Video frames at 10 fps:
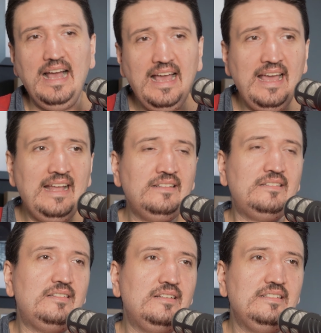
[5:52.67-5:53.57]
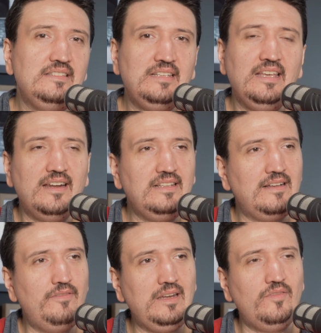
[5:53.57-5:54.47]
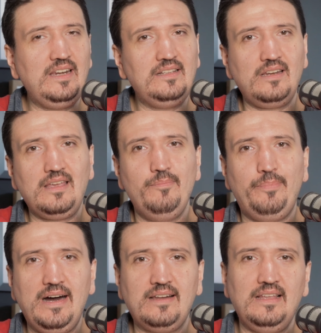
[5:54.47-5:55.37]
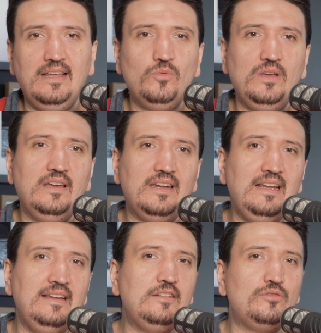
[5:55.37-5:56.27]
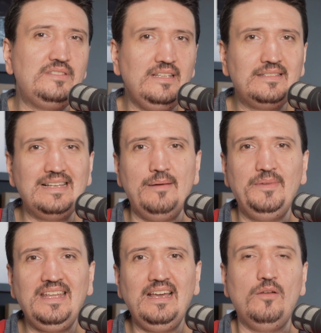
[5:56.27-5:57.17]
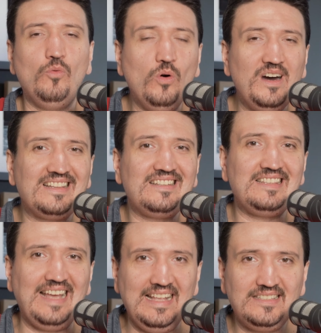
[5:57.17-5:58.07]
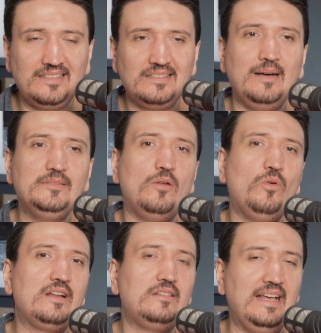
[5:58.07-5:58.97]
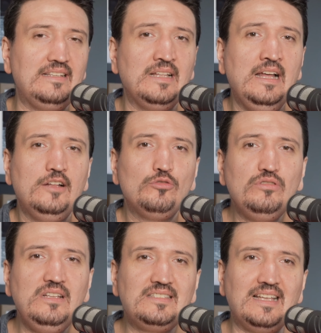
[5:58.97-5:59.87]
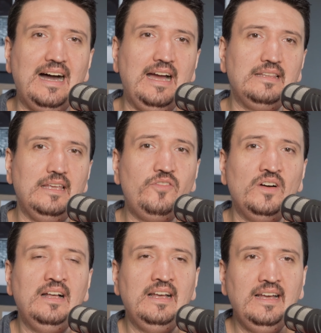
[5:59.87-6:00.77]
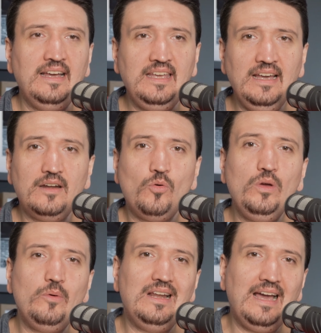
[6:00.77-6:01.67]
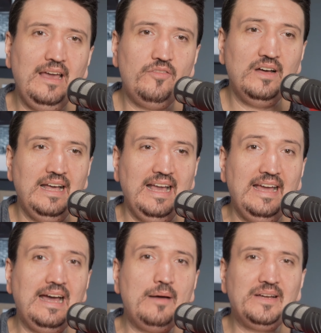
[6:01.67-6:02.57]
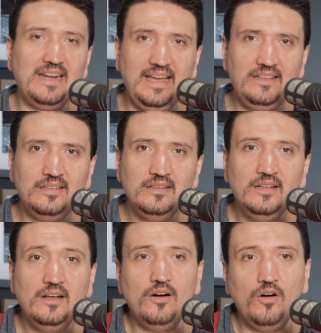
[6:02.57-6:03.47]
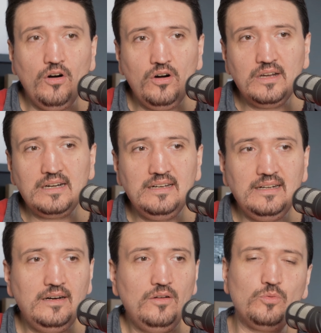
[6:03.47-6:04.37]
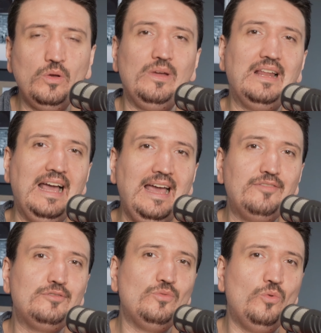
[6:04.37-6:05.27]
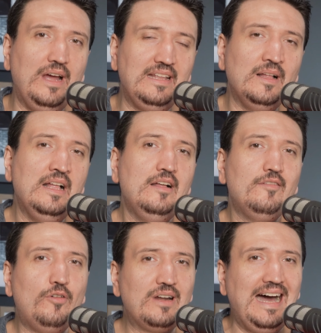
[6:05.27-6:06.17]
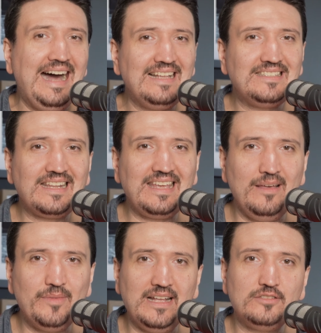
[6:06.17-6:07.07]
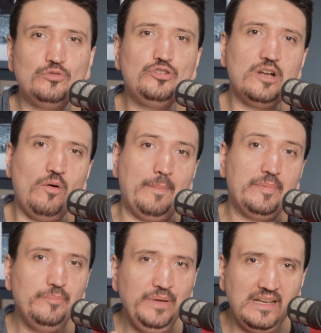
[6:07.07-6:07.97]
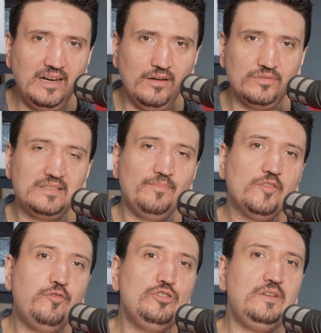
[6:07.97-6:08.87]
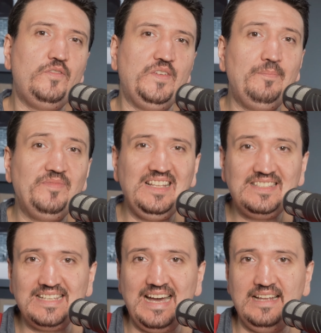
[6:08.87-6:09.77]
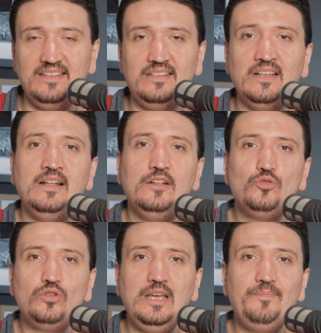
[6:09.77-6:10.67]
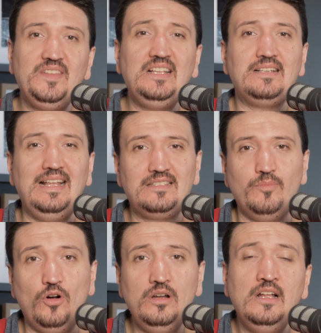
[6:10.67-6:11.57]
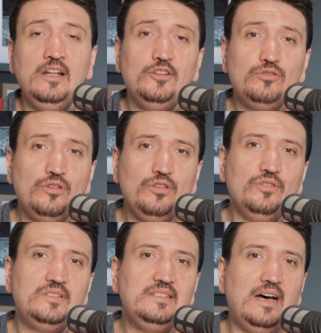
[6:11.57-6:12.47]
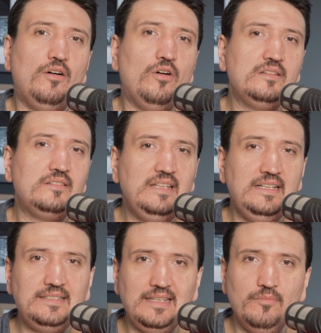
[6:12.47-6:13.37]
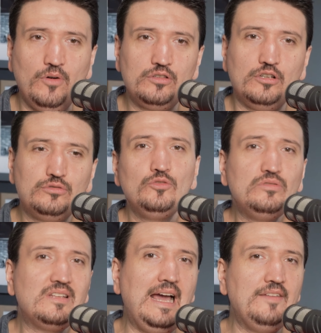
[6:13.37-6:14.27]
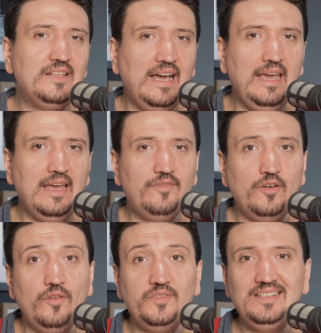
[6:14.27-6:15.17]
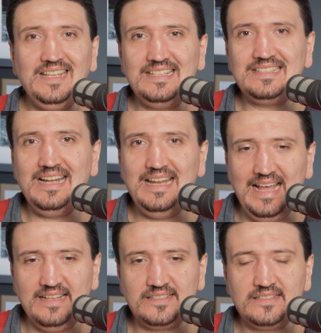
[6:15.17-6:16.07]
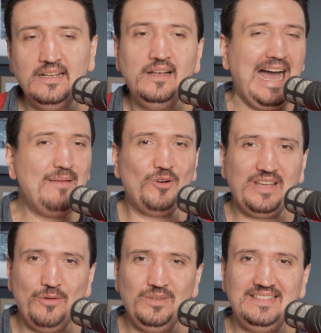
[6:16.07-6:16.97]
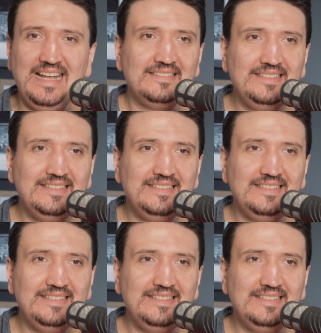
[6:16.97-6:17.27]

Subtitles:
And here is a very tricky part, and we really need to see some real world tests, to decide if here we will have an upgrade or we will have to wait for other cameras to show up, because Fujifilm decided to keep this lens mold to use the old DC motor to drive the AF of this lens. I'm okay with that.